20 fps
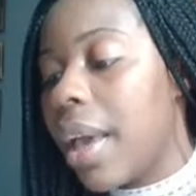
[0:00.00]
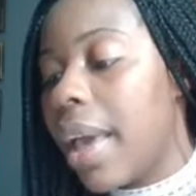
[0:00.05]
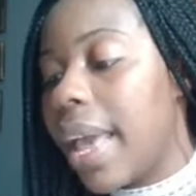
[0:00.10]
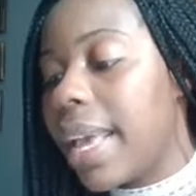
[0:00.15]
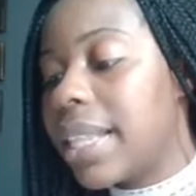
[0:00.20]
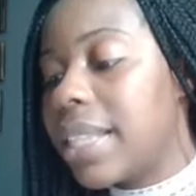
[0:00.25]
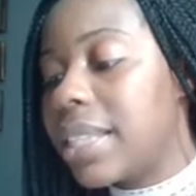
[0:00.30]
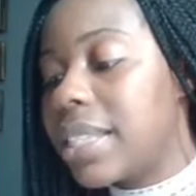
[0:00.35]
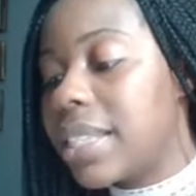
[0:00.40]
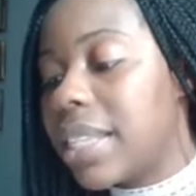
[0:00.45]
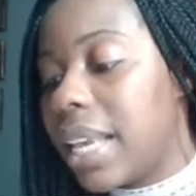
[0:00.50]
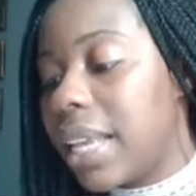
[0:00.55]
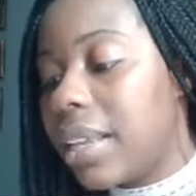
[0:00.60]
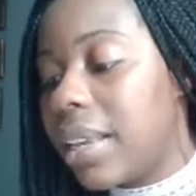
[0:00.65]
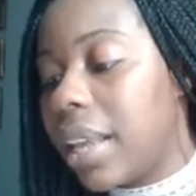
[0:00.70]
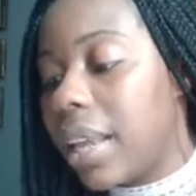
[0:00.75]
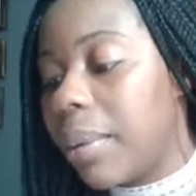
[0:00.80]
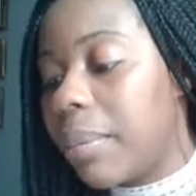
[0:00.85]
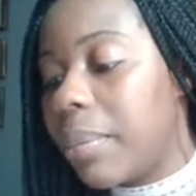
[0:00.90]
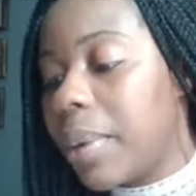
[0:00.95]
and
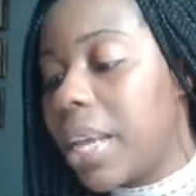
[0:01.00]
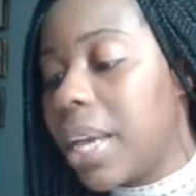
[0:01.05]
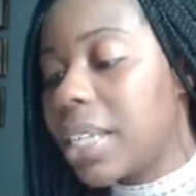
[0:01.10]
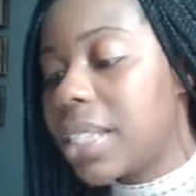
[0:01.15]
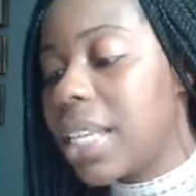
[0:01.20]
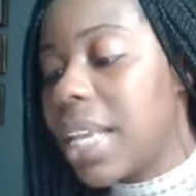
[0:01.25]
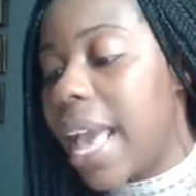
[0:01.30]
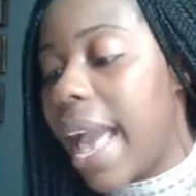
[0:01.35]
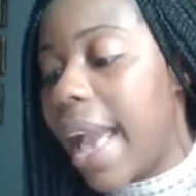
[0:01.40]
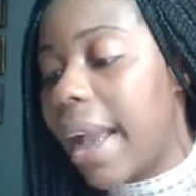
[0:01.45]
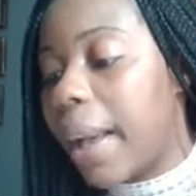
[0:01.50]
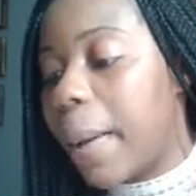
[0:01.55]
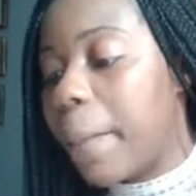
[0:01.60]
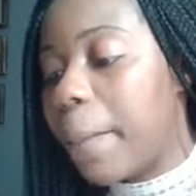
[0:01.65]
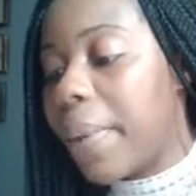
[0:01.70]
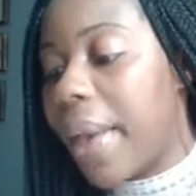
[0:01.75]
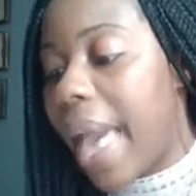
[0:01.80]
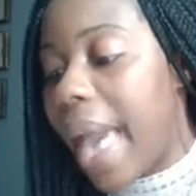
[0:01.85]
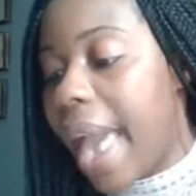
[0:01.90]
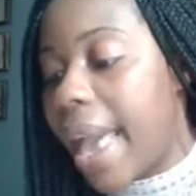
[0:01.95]
sending because he had
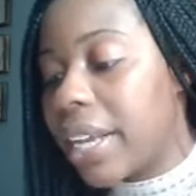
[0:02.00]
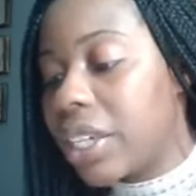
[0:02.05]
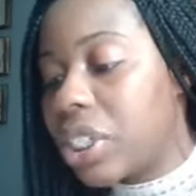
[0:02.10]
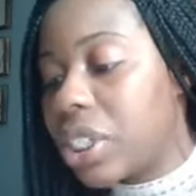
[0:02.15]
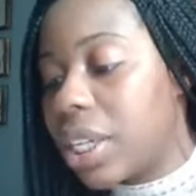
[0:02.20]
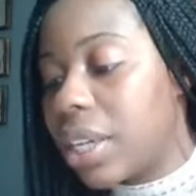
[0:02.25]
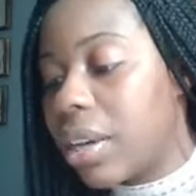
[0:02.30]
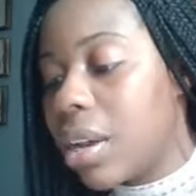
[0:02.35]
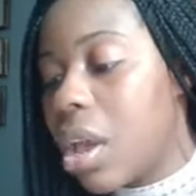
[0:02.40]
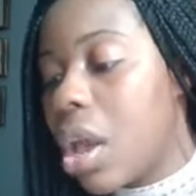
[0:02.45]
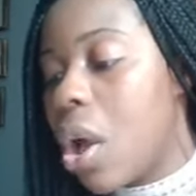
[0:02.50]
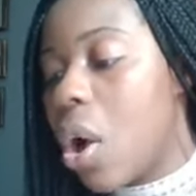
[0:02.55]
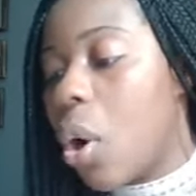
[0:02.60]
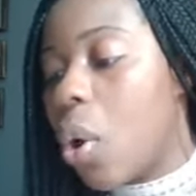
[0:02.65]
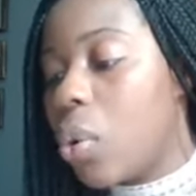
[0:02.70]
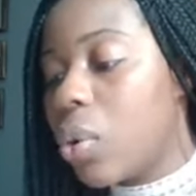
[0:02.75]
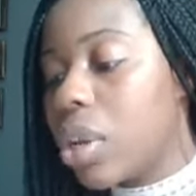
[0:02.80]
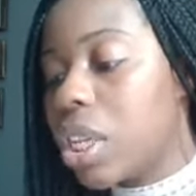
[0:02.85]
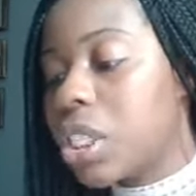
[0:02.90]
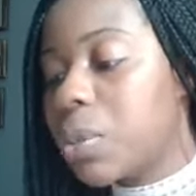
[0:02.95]
compassion
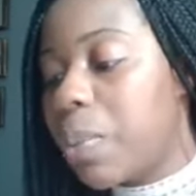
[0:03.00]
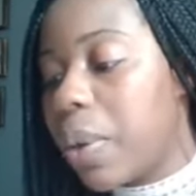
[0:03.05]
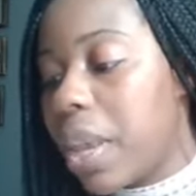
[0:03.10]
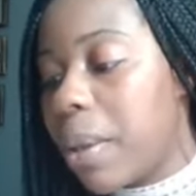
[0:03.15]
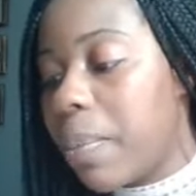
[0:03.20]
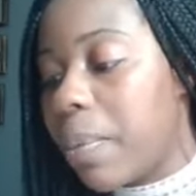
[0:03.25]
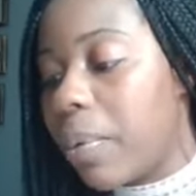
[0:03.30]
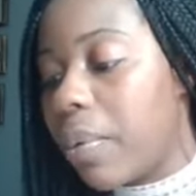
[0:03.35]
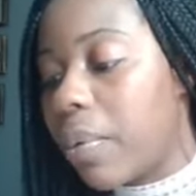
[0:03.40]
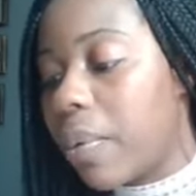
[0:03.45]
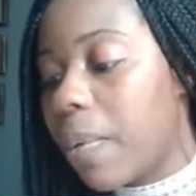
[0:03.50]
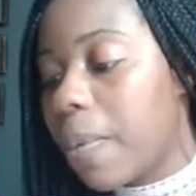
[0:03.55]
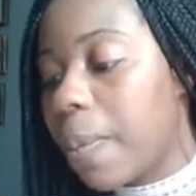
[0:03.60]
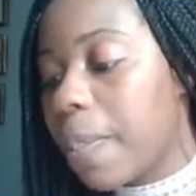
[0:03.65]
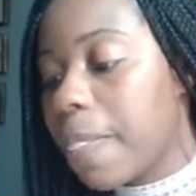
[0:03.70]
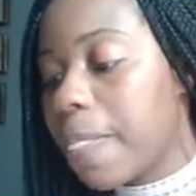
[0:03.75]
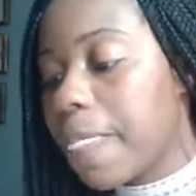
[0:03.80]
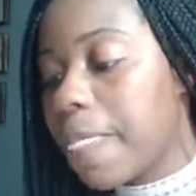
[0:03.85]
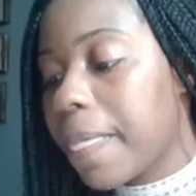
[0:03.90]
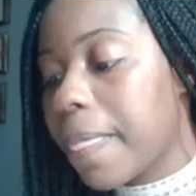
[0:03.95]
on his people
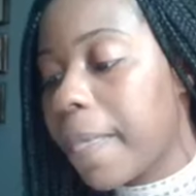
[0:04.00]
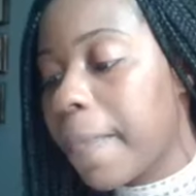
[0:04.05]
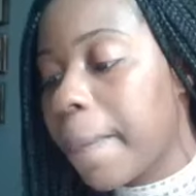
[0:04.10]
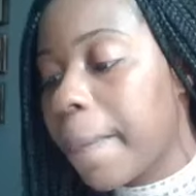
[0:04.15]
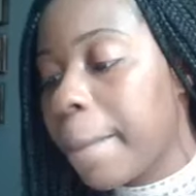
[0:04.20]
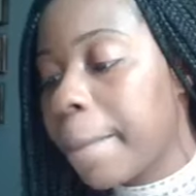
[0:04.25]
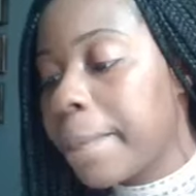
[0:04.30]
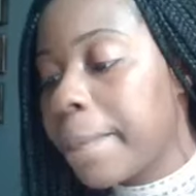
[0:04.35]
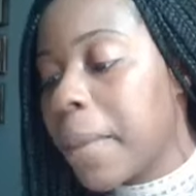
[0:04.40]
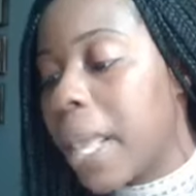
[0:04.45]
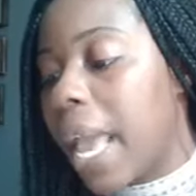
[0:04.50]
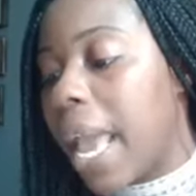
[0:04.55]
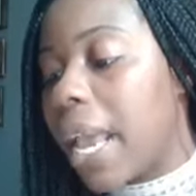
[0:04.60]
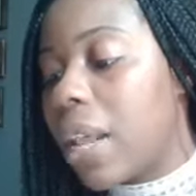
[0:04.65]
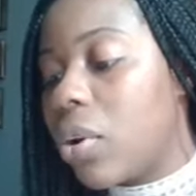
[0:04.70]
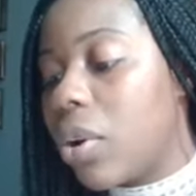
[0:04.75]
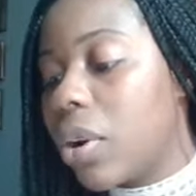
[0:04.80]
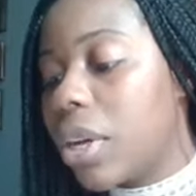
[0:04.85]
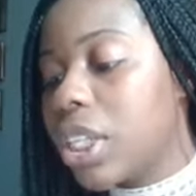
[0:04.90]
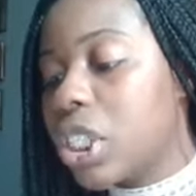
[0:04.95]
and
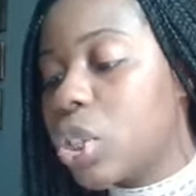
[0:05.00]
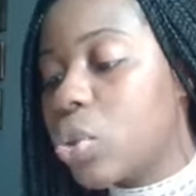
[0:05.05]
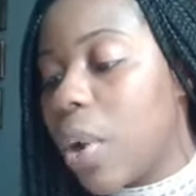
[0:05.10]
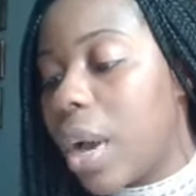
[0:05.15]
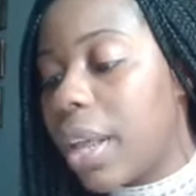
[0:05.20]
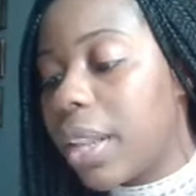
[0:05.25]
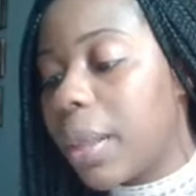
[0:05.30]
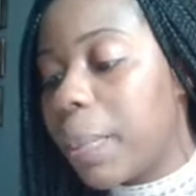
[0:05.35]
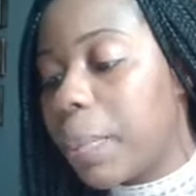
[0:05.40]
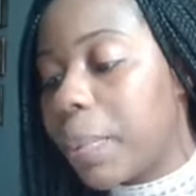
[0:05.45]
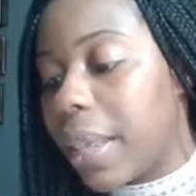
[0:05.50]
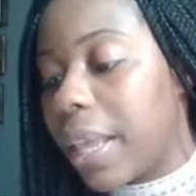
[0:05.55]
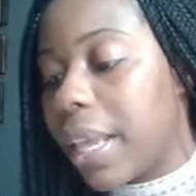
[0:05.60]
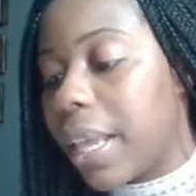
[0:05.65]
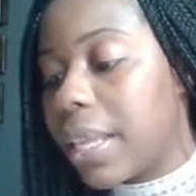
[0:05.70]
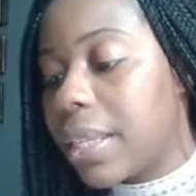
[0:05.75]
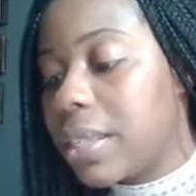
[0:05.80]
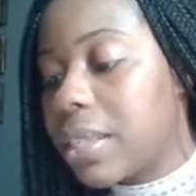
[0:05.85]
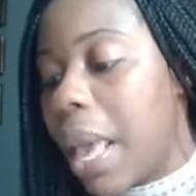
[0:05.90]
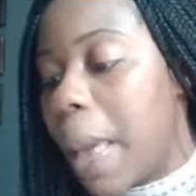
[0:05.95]
on his dwelling place.